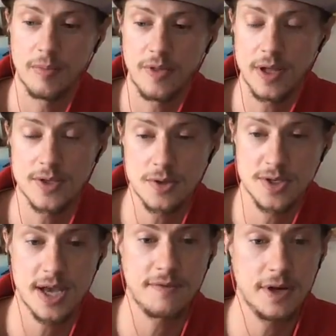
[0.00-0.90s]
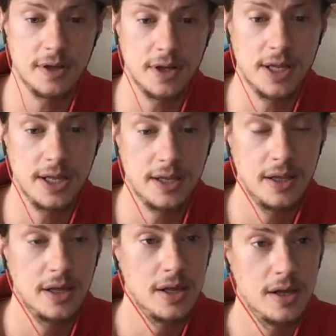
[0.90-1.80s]
things are definitely
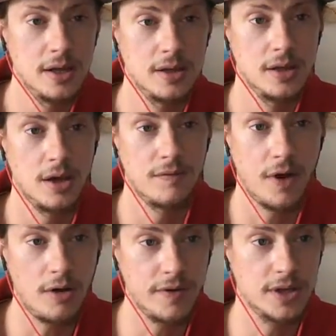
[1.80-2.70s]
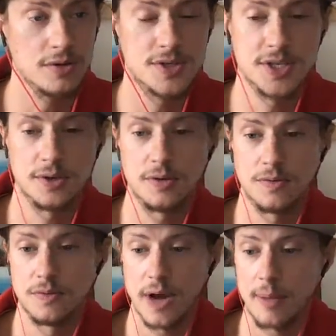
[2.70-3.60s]
evolving. They're still
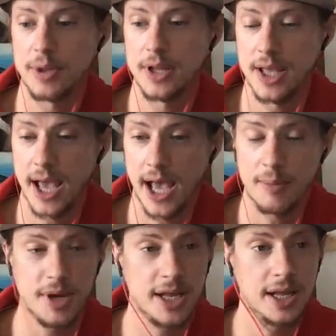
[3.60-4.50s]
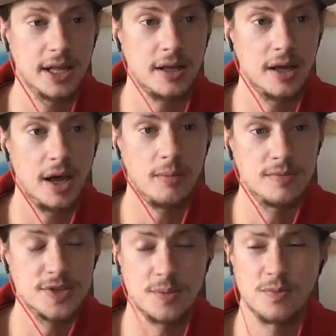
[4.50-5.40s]
rapidly happening.
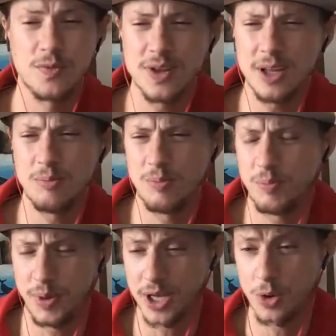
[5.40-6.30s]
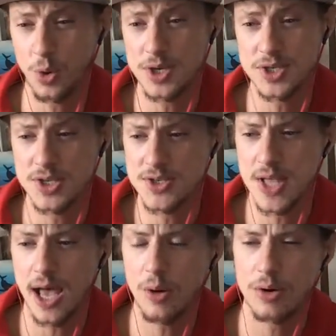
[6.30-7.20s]
Some really big questions
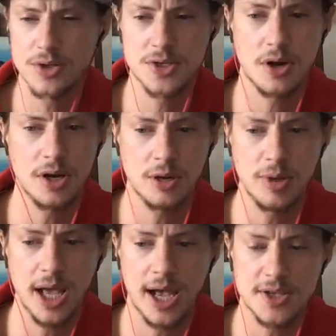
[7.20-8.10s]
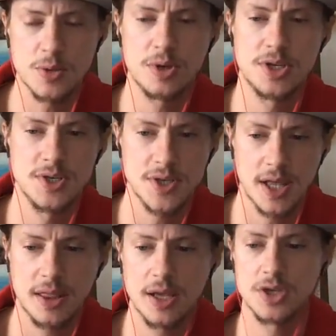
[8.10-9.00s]
now are starting to be asked, which is, I
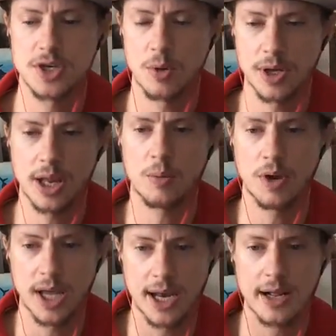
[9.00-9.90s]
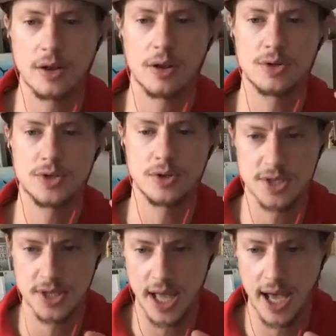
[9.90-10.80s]
think, showing that we're getting closer
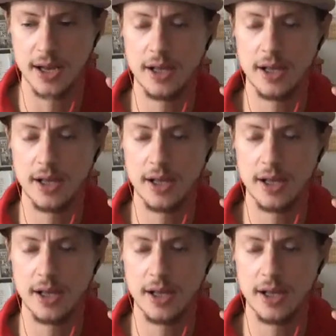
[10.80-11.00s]
to that